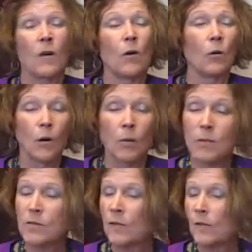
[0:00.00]

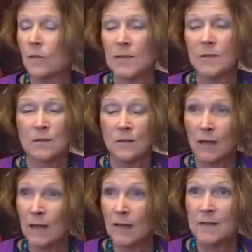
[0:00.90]
horrible developmental
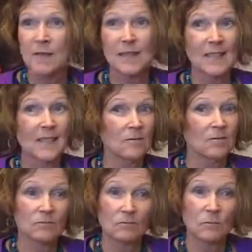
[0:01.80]
delays and they didn't
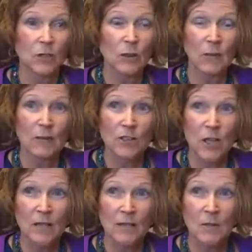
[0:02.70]
really want that
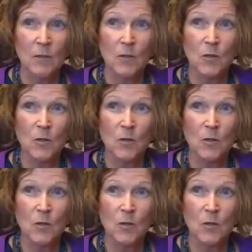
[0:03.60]
child anymore.